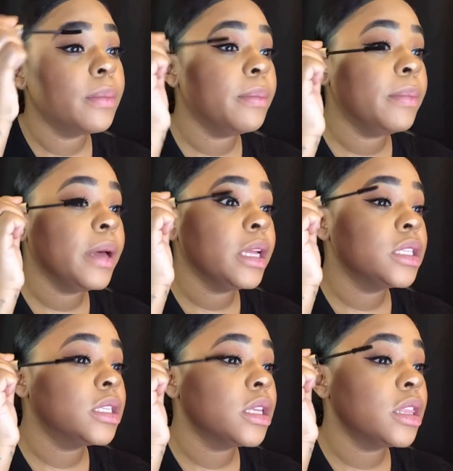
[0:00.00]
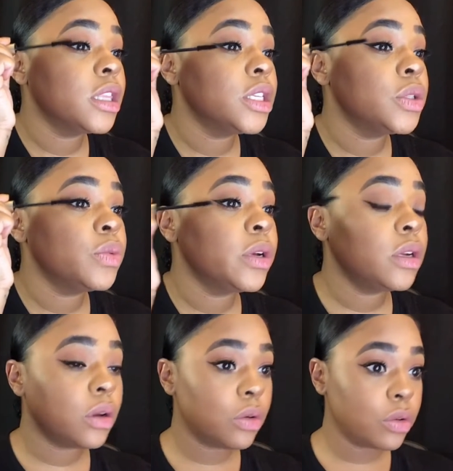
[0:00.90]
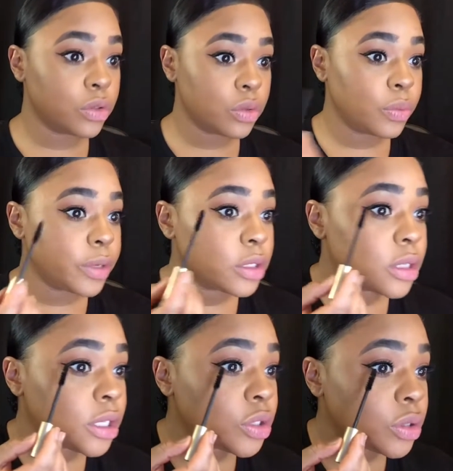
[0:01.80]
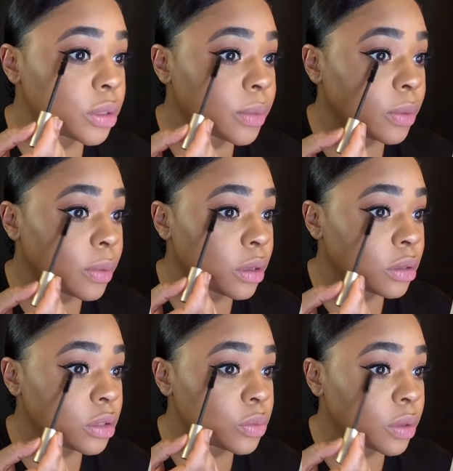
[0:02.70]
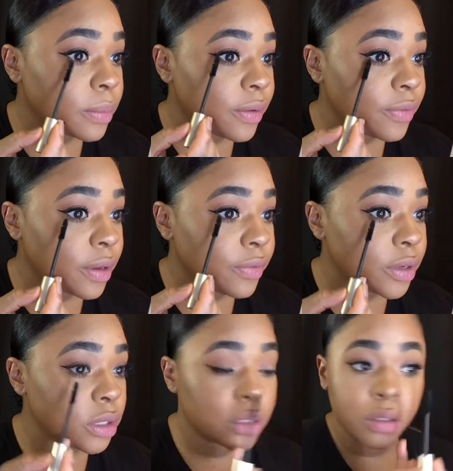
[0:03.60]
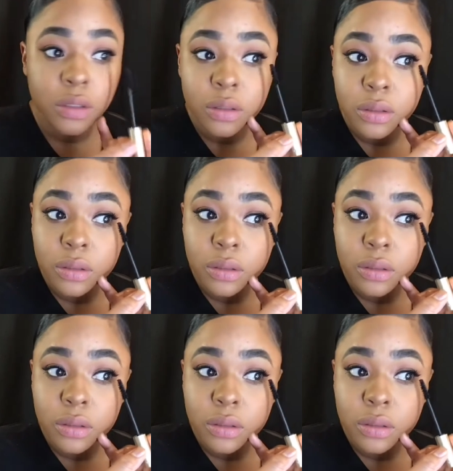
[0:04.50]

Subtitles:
But this one also works extremely well. It's one of my favorites.